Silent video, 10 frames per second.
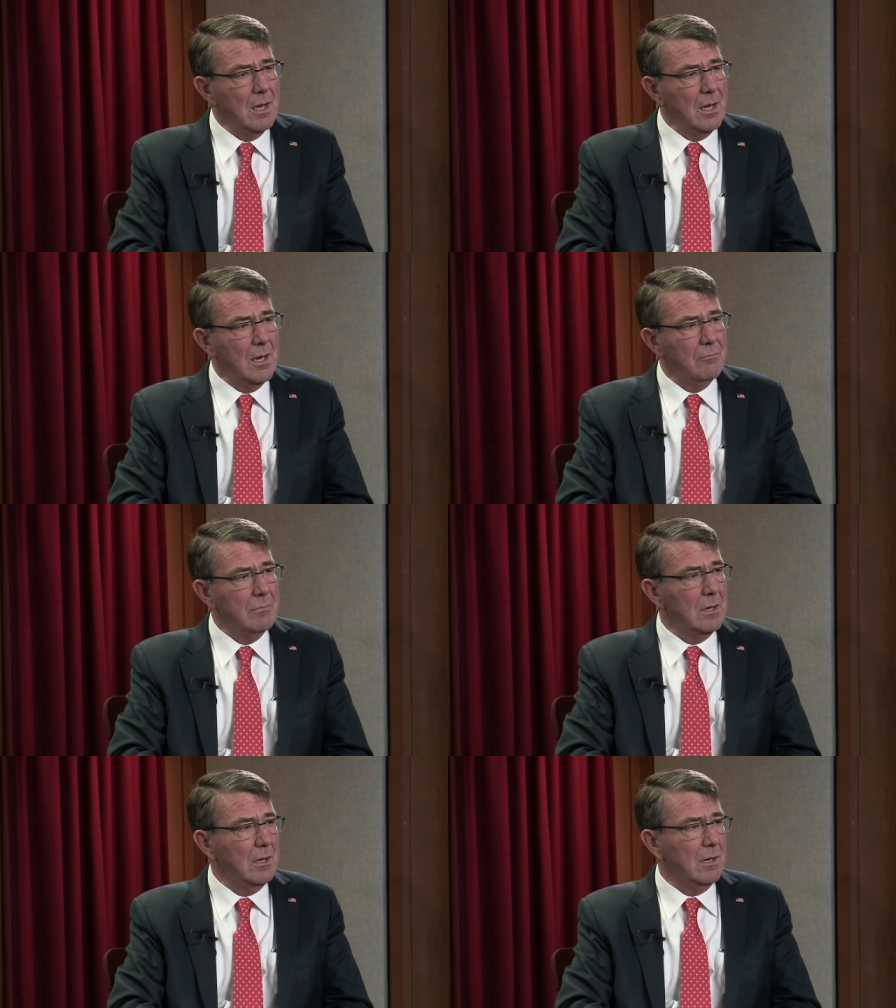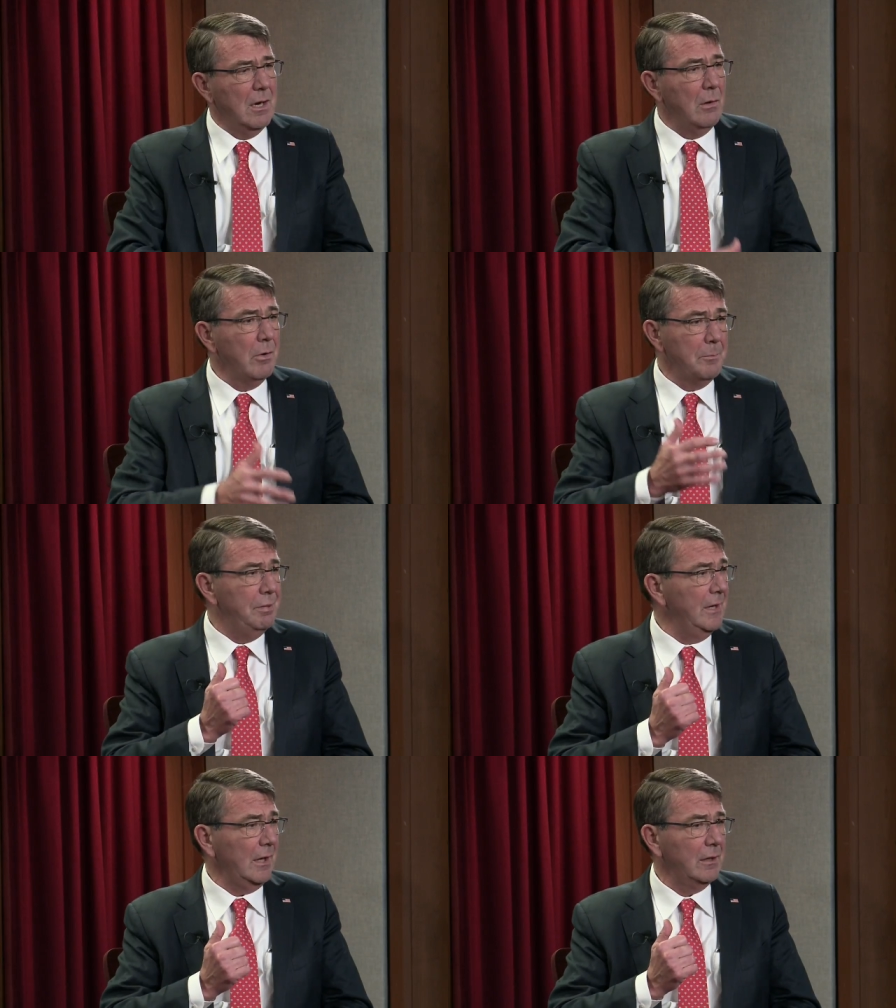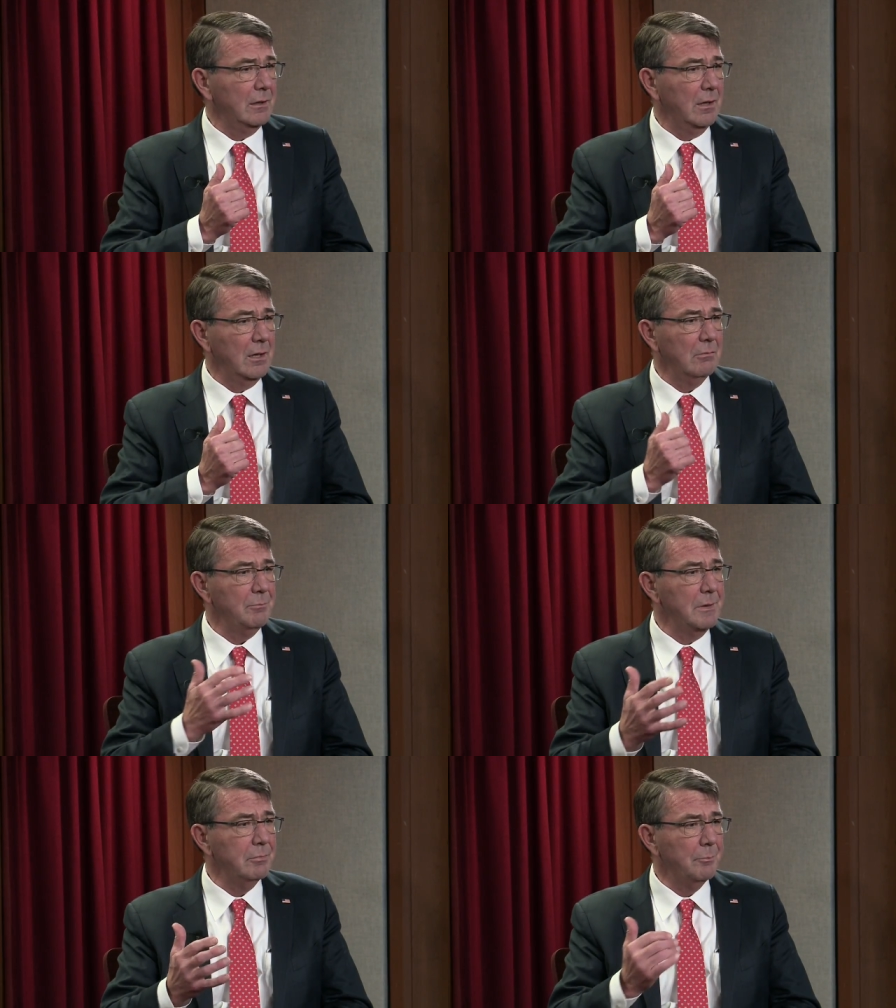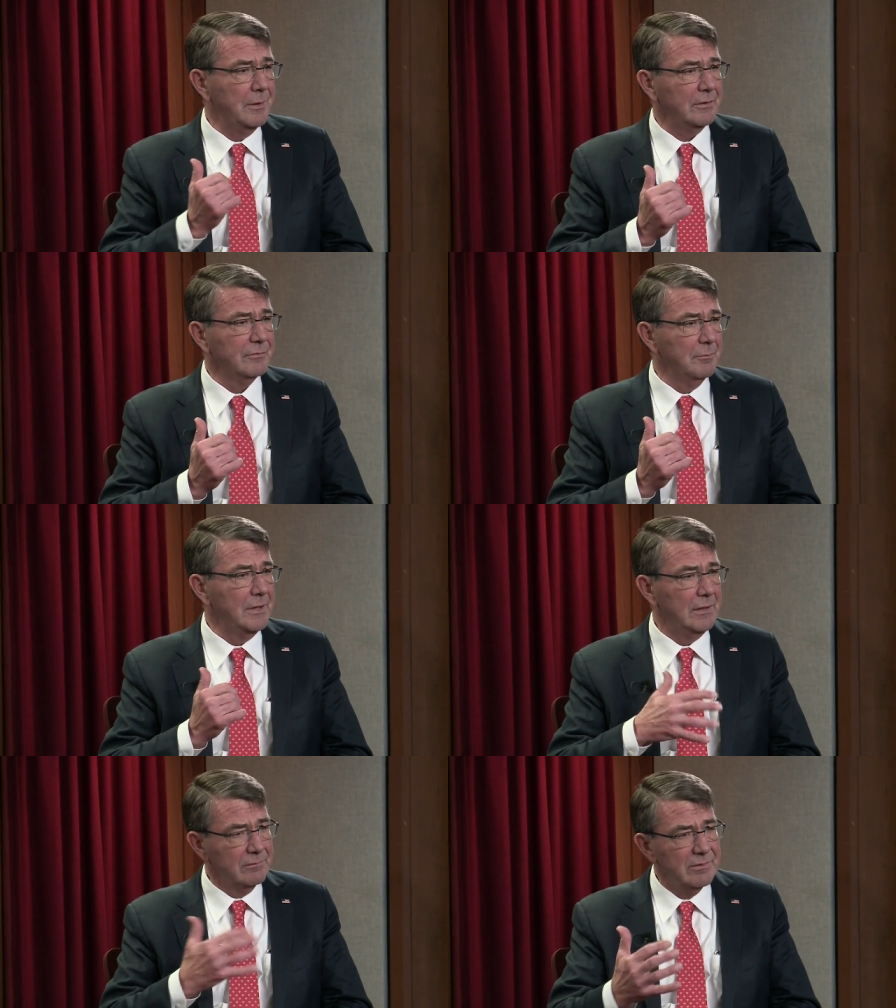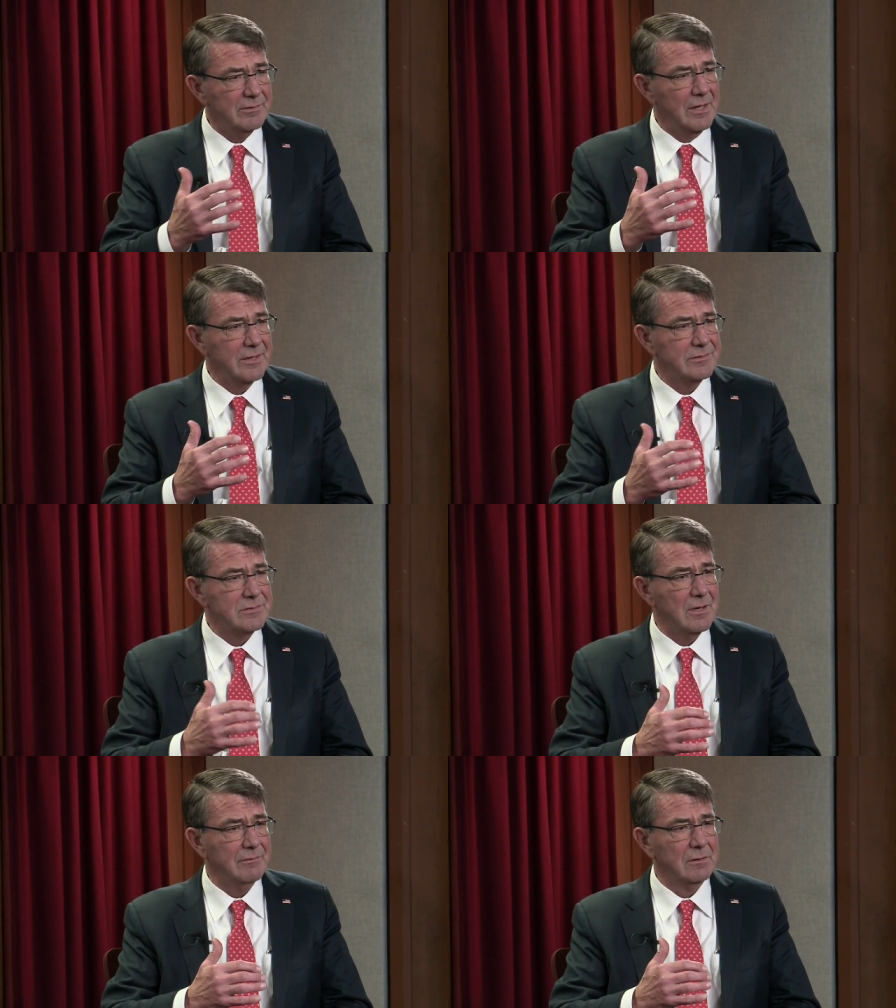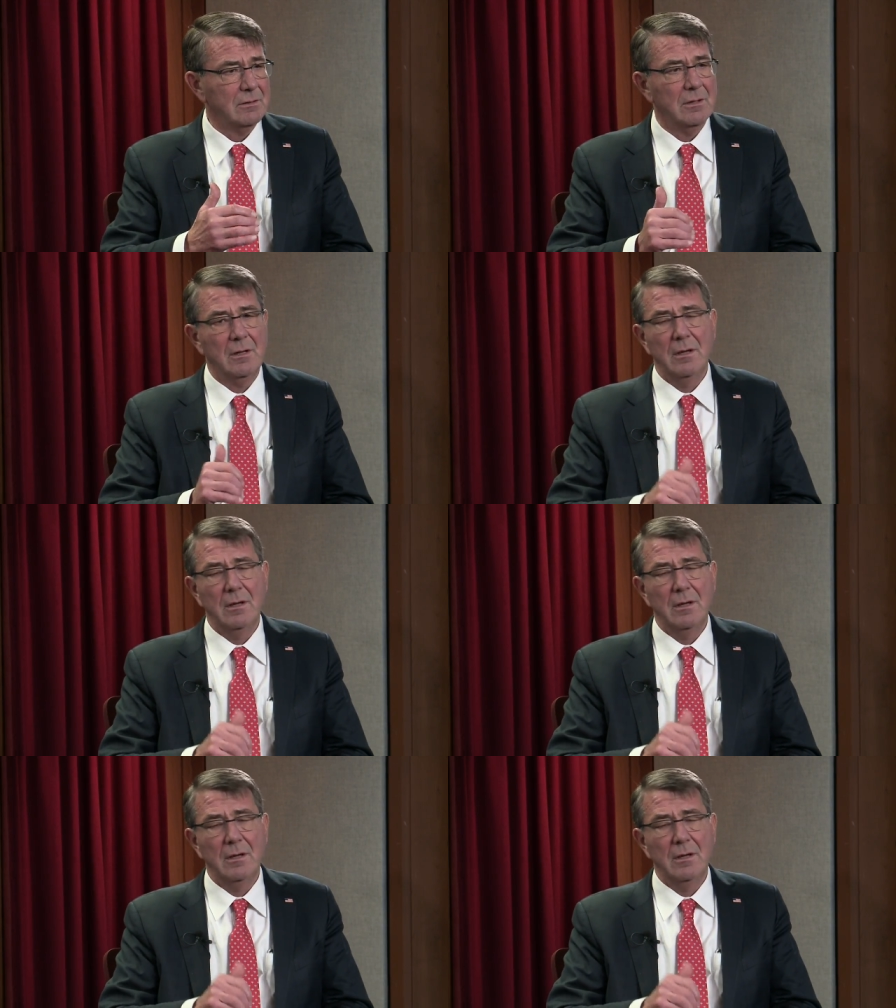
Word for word: Um, I want to pick. I don't want people picked for me, is the essence of it.